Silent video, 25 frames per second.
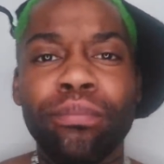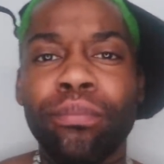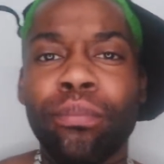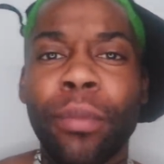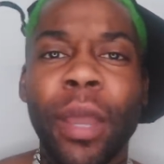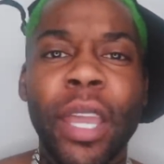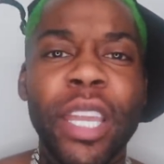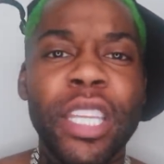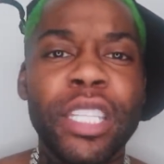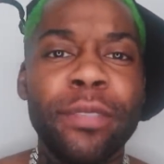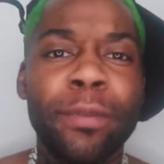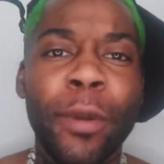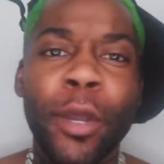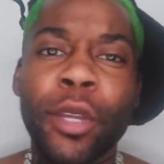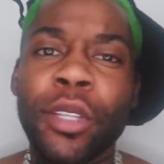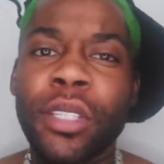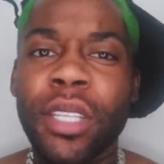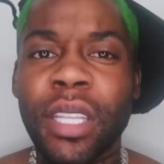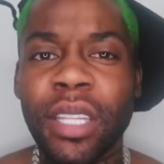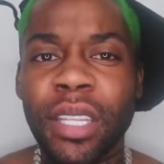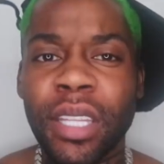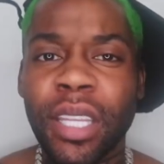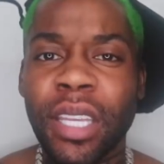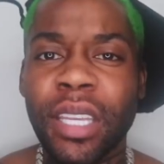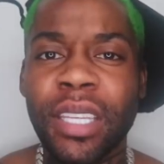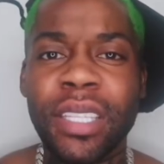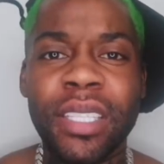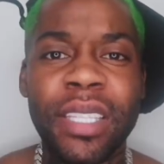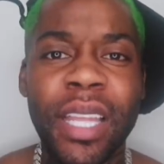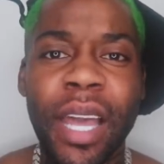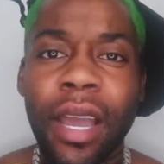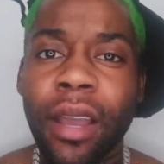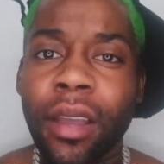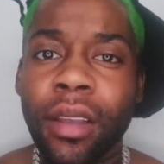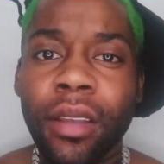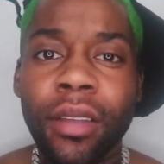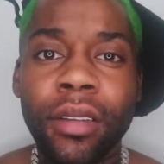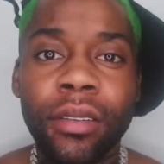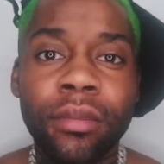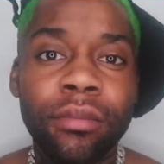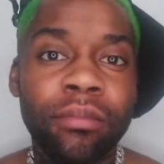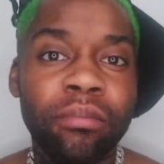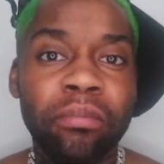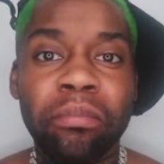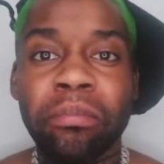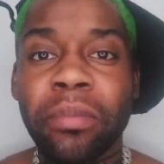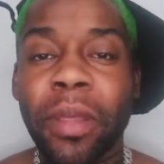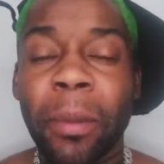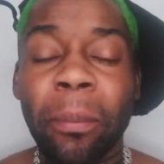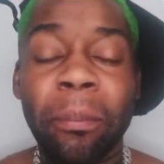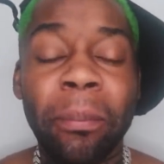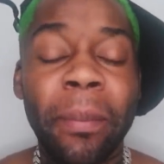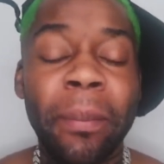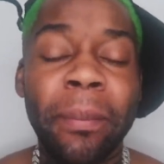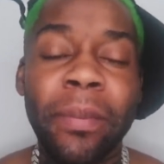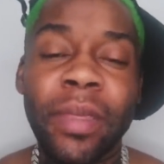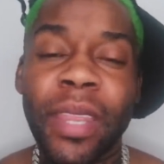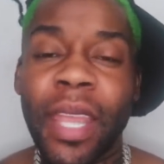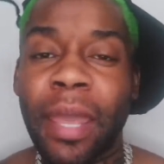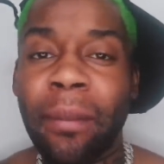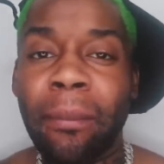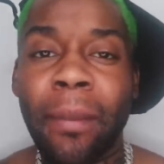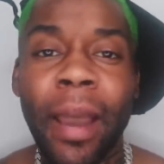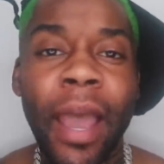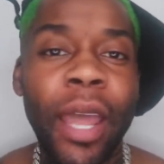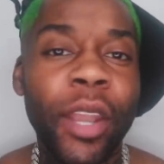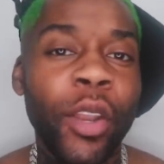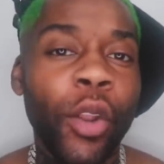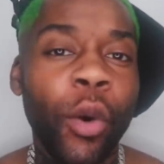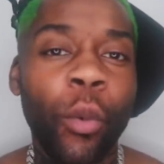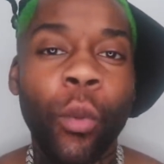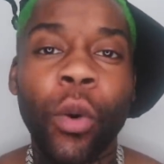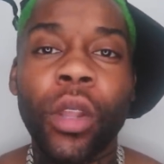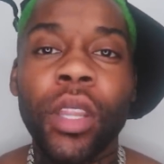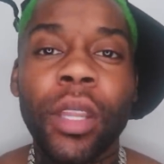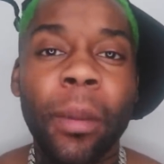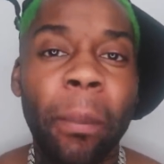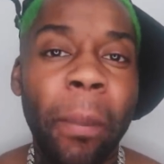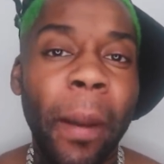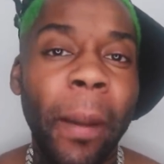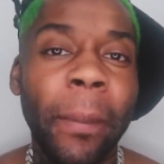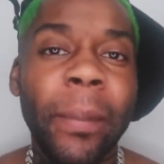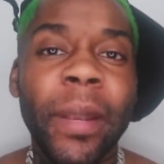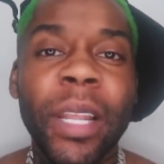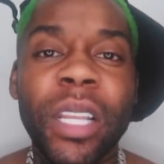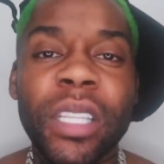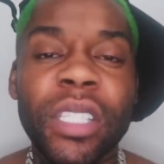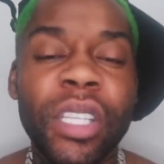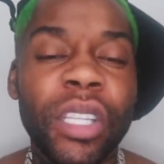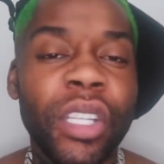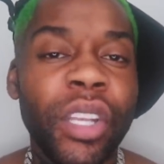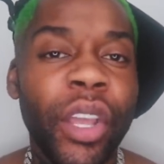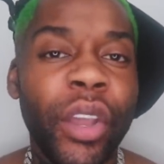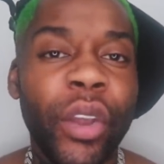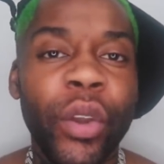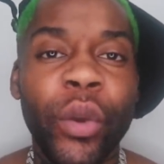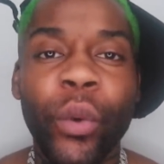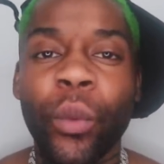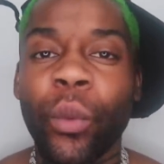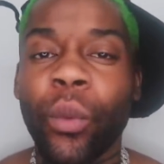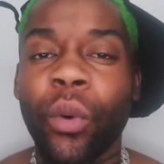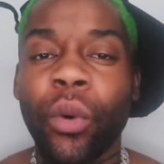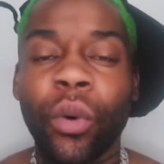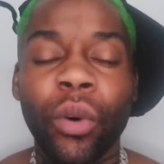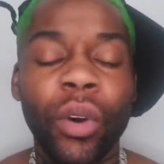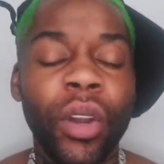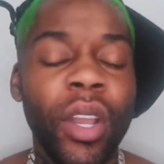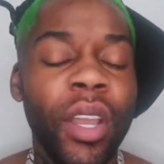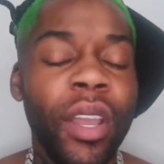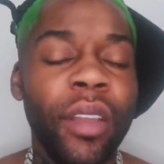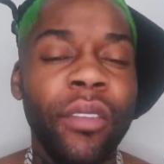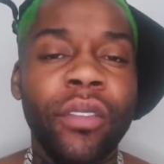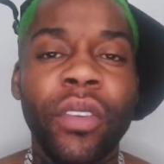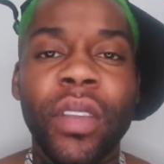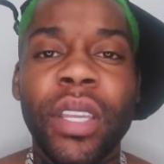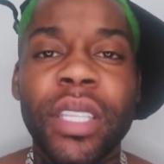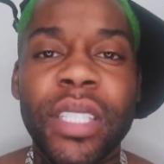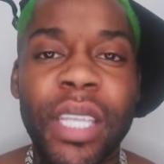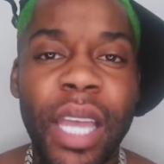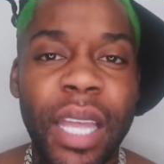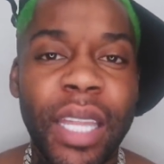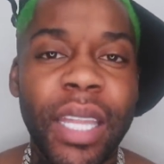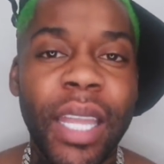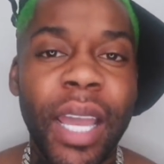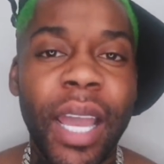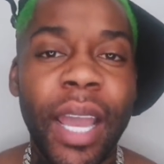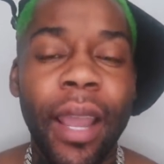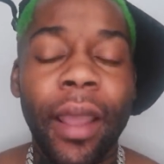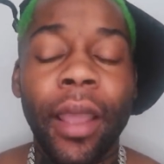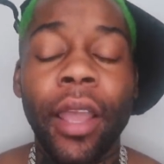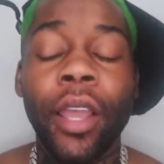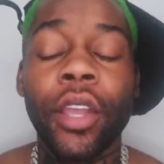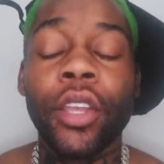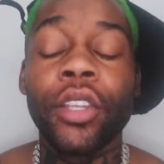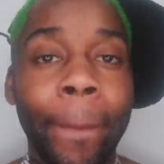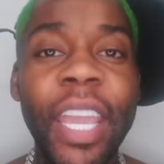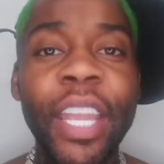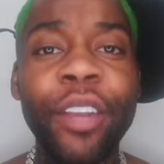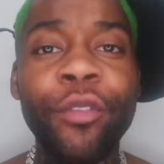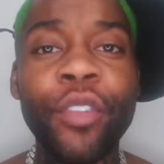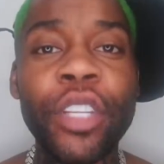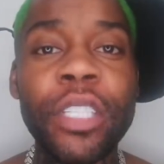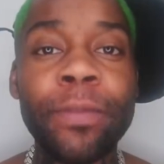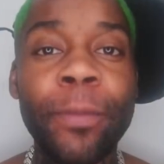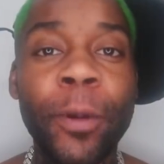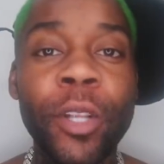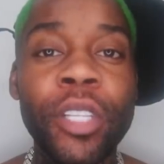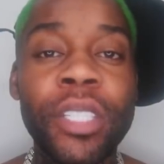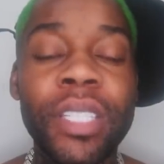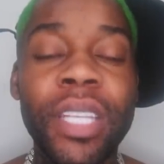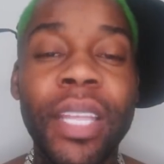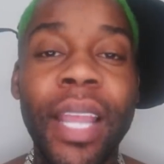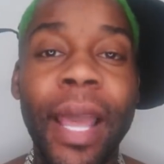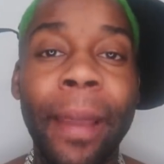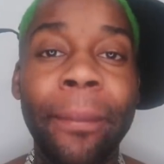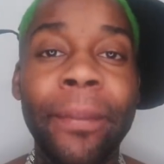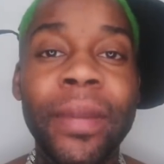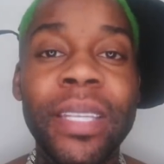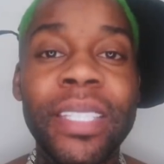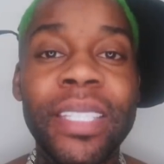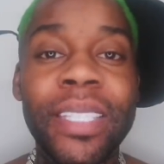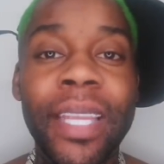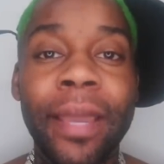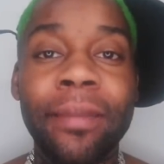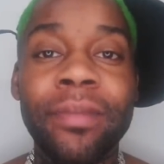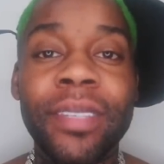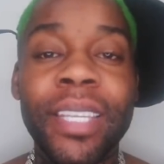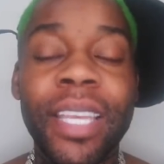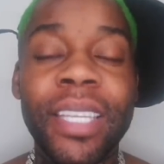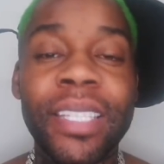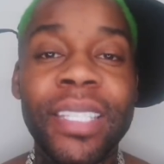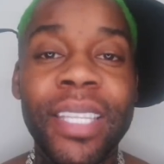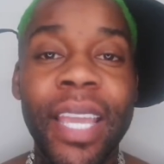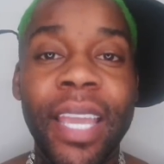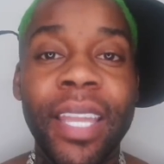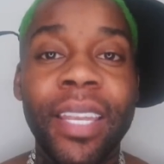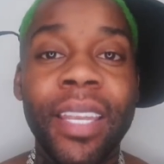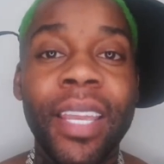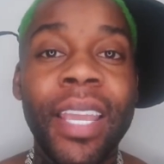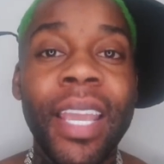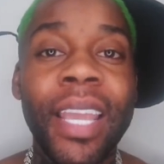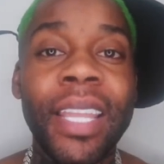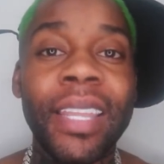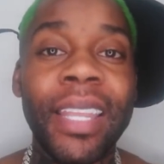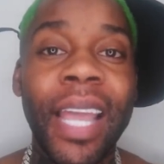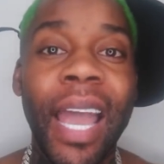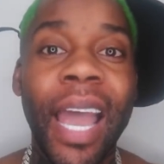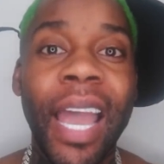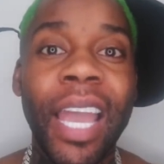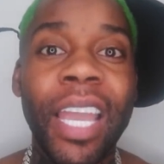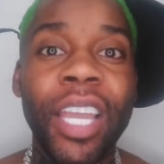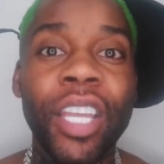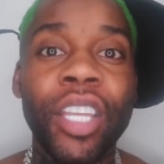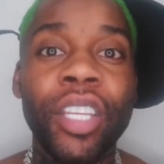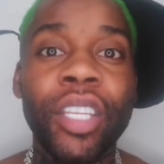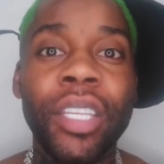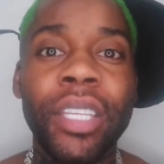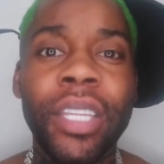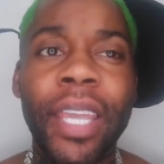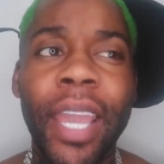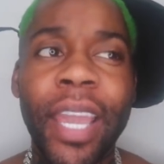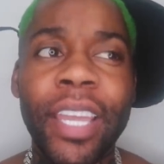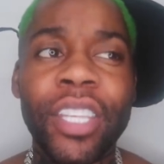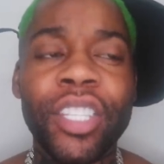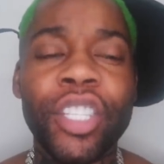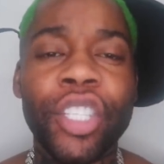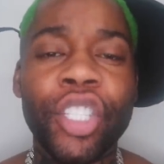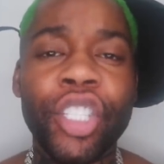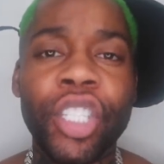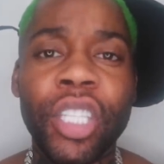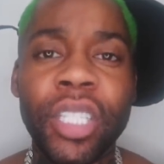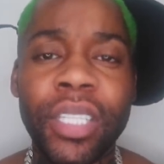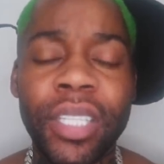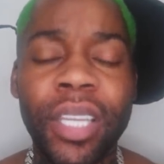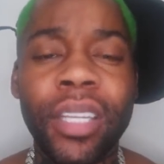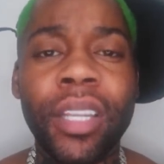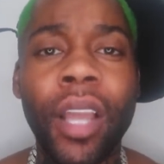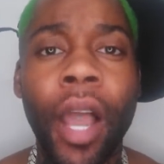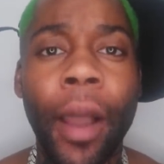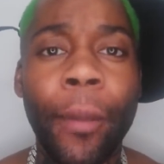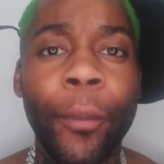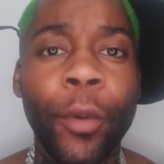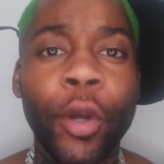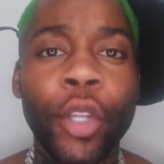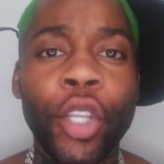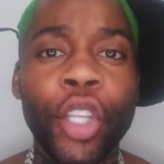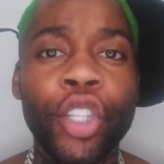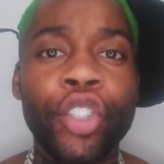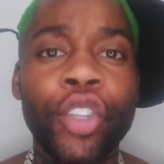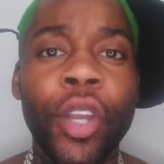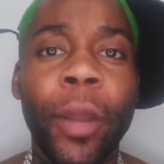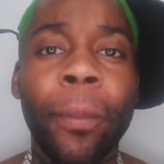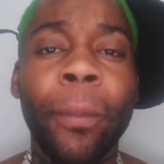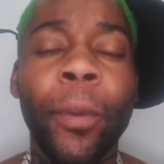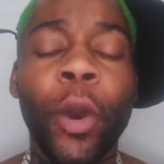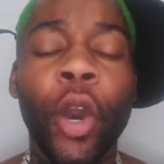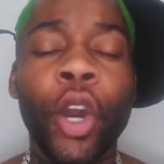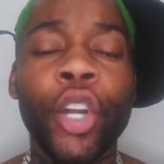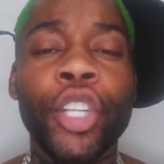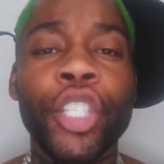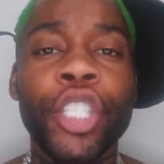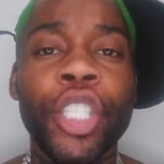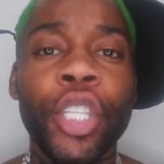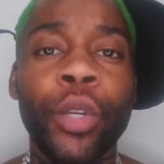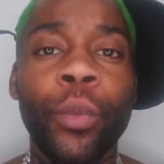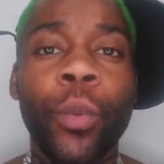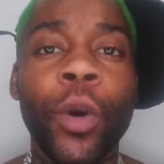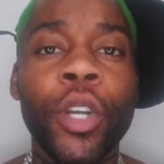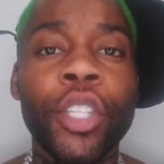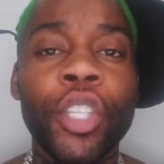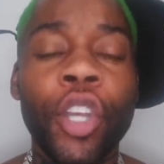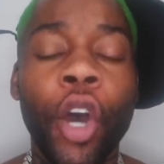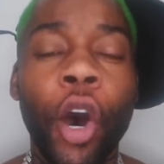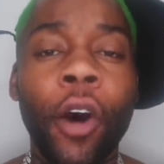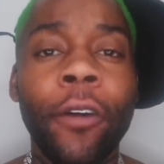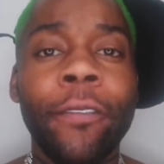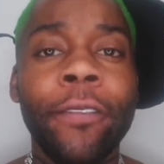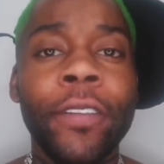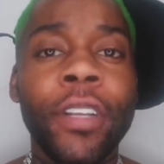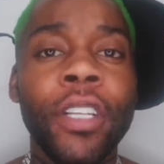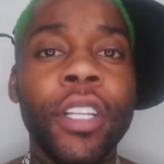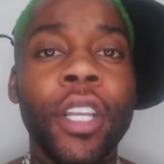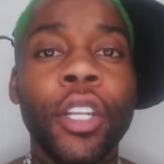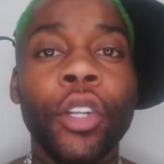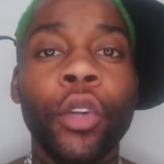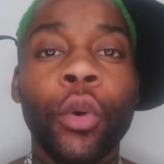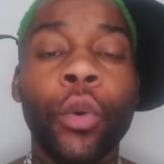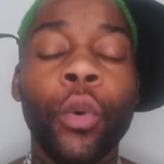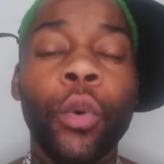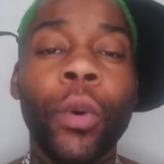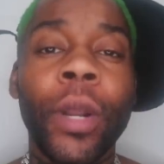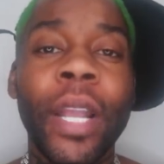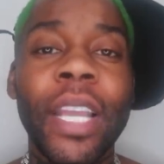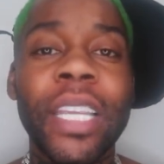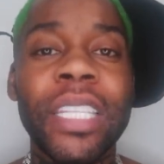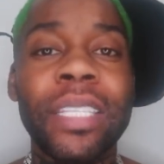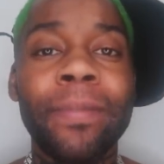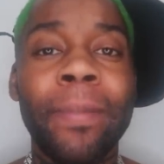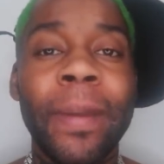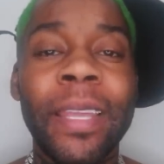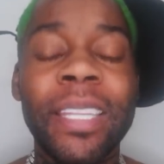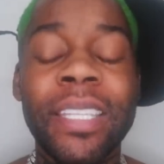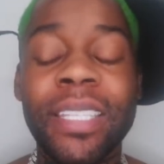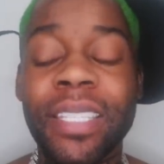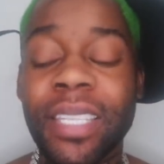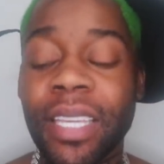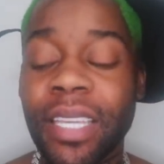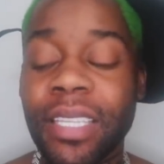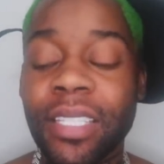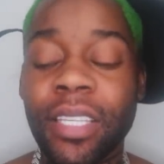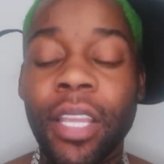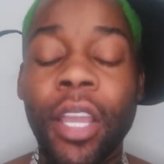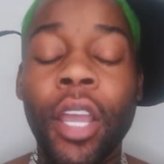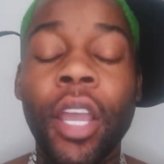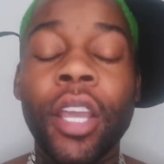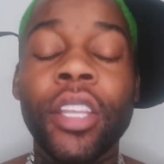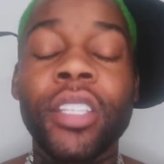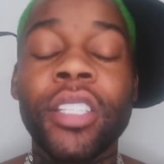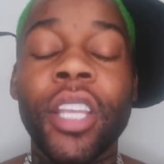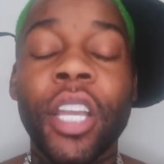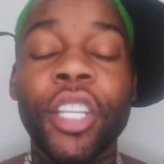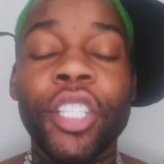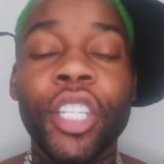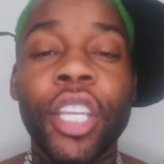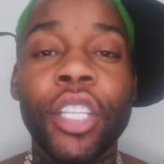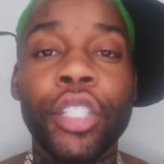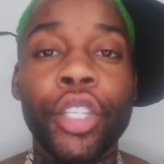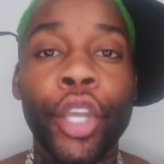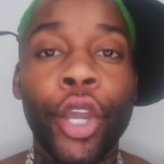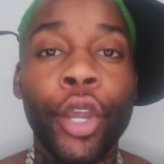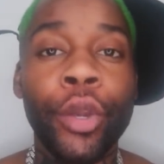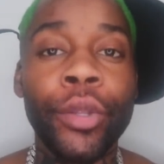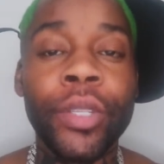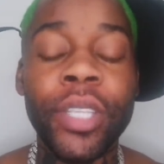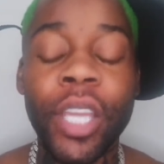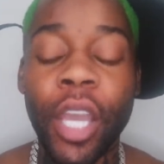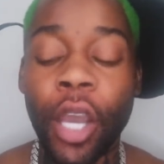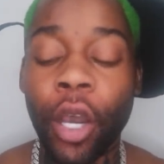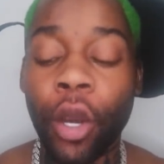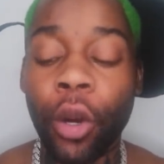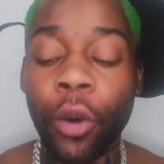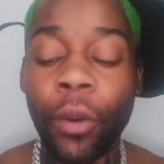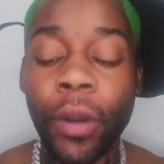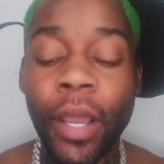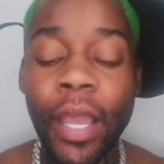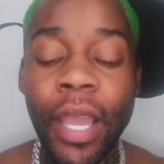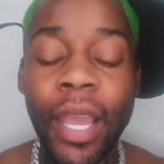exposing things that they might not want the public to know, or things like that. In response to that, Miss DeMZ has said that yes, she did come on the trip because she was offered an all expenses such as hotel,